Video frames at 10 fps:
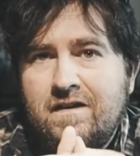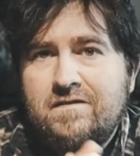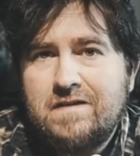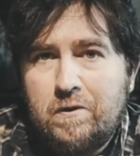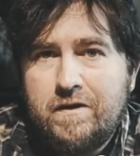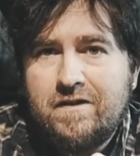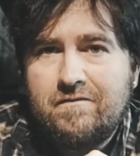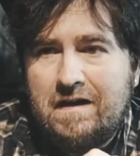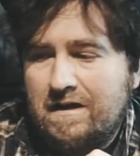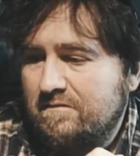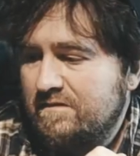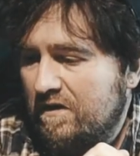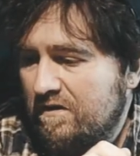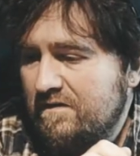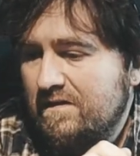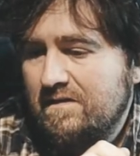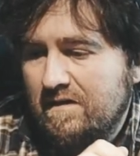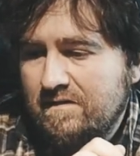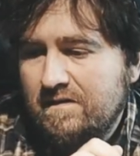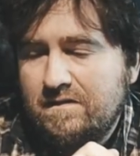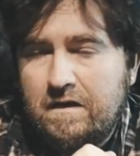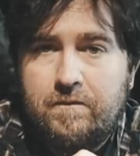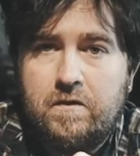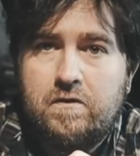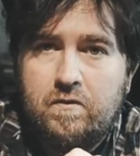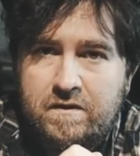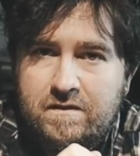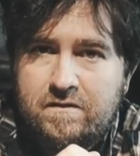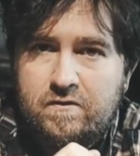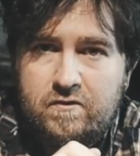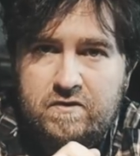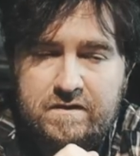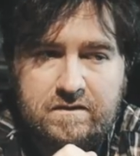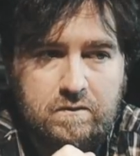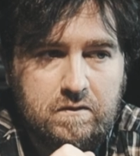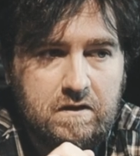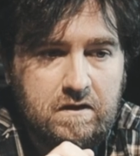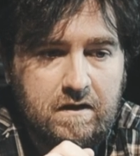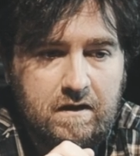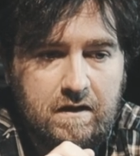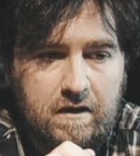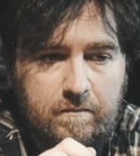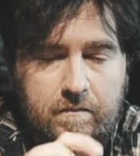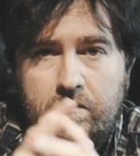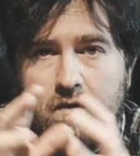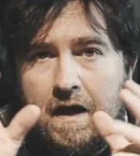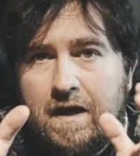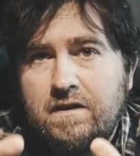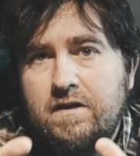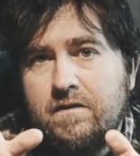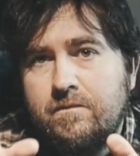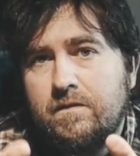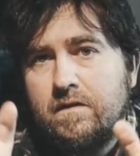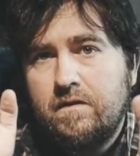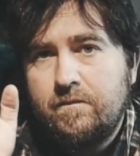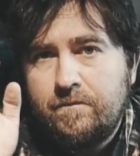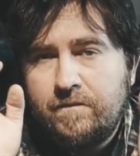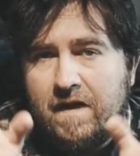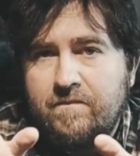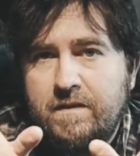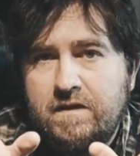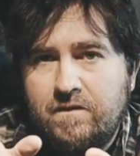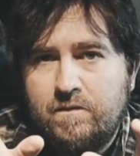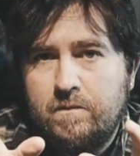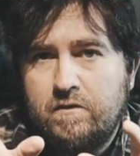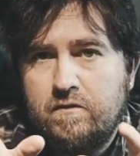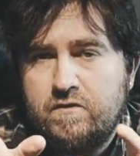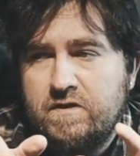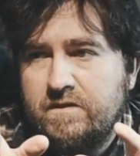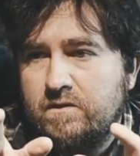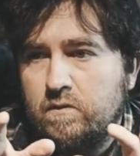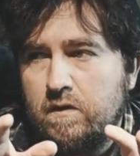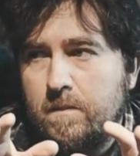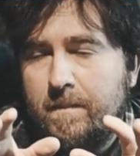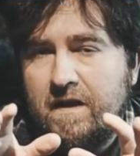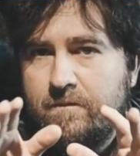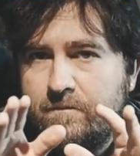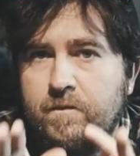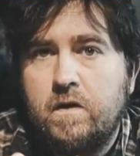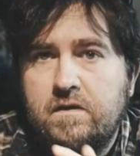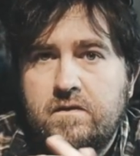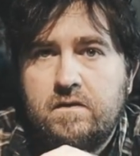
toting around tons and tons of stuff or going to the grocery store. I live 5 minutes from a grocery store by foot,